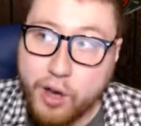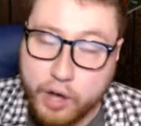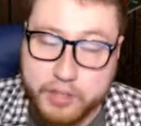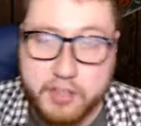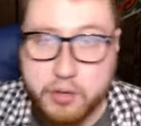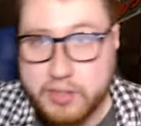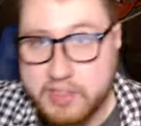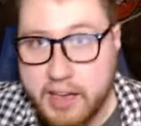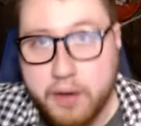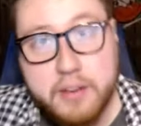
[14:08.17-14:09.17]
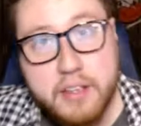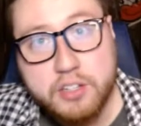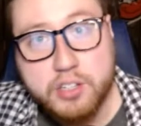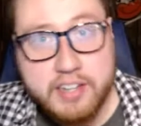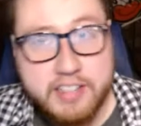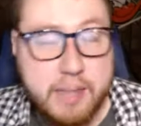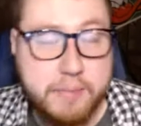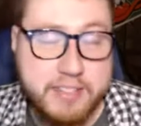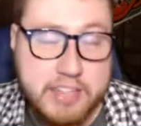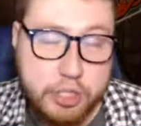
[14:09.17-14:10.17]
Also without Chase
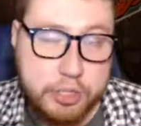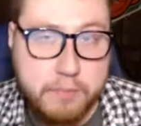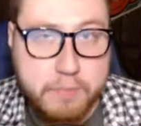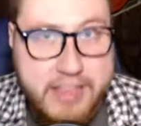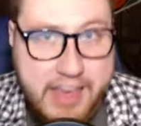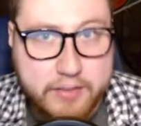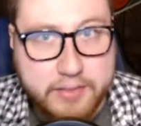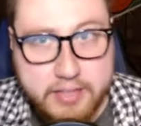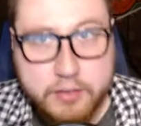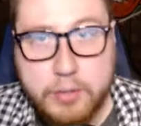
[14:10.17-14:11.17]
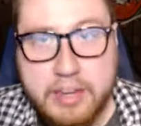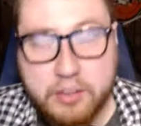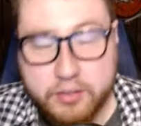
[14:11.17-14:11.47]
Edmonds. He should be out this week.